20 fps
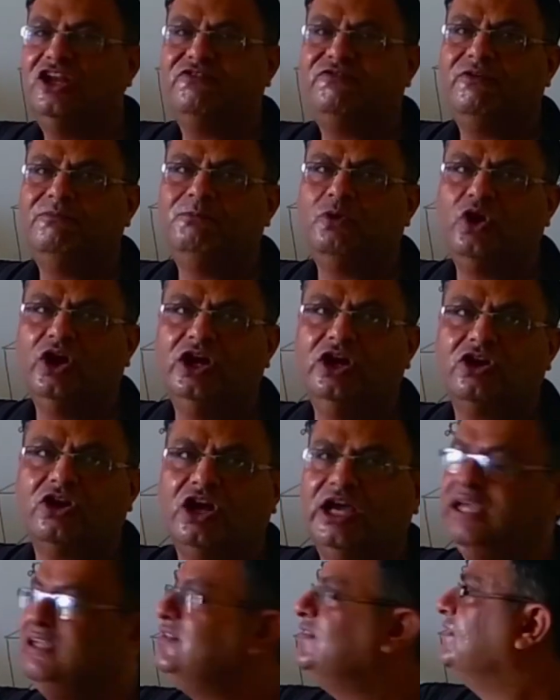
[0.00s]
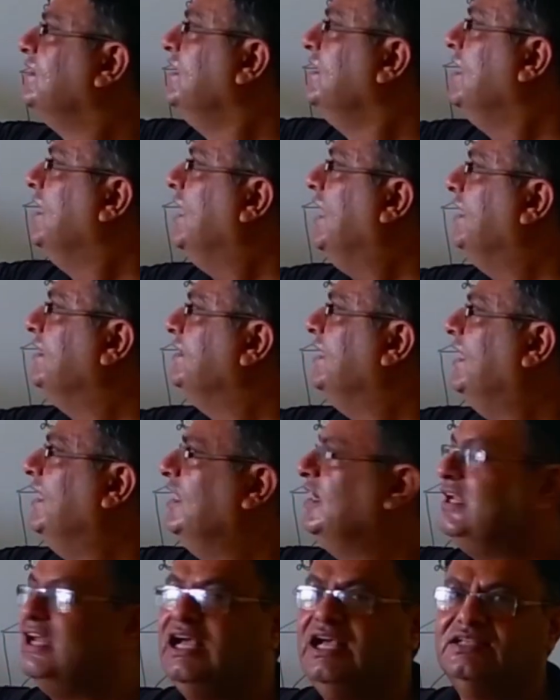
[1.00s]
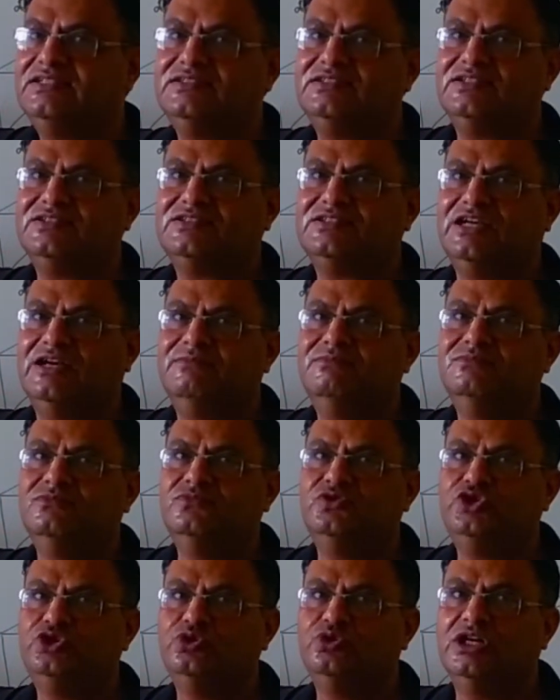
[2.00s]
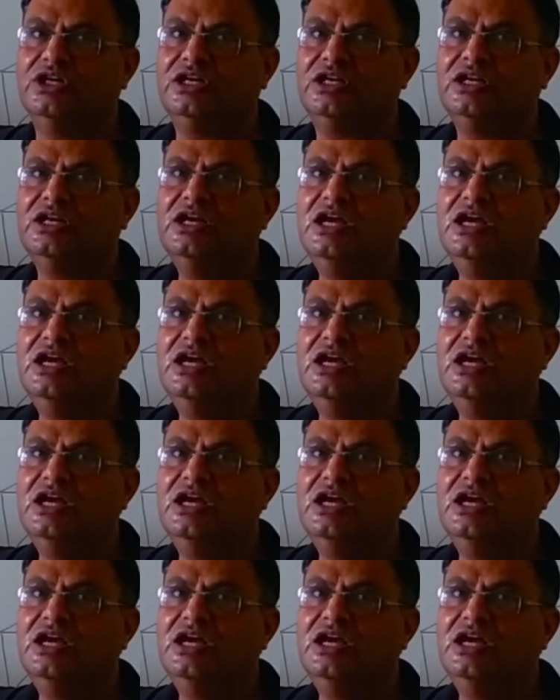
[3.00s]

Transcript: of a boiled rice, and then it has some sugar,